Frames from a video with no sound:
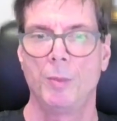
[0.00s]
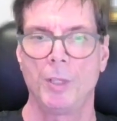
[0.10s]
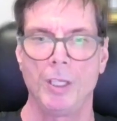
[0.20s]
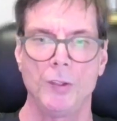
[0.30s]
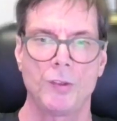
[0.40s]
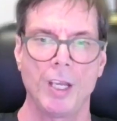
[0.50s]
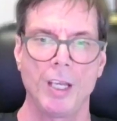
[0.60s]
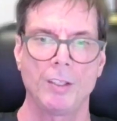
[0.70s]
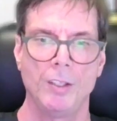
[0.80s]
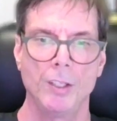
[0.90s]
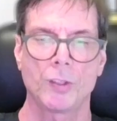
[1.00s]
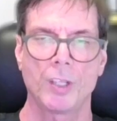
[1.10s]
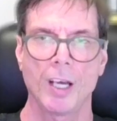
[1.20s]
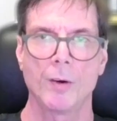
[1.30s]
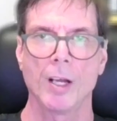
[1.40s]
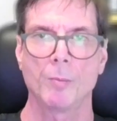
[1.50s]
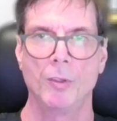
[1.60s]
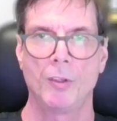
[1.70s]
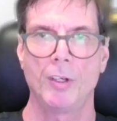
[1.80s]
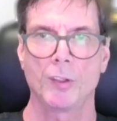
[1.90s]
Please take this cataract
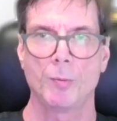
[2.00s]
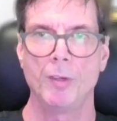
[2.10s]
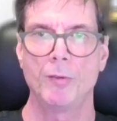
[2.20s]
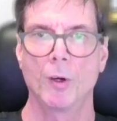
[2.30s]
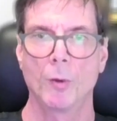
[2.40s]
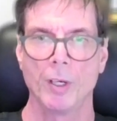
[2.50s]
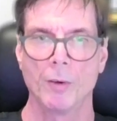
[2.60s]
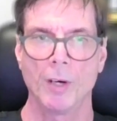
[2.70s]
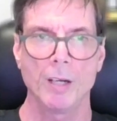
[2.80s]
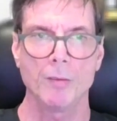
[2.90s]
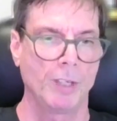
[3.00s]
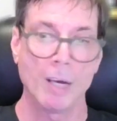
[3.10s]
materials before we arrive.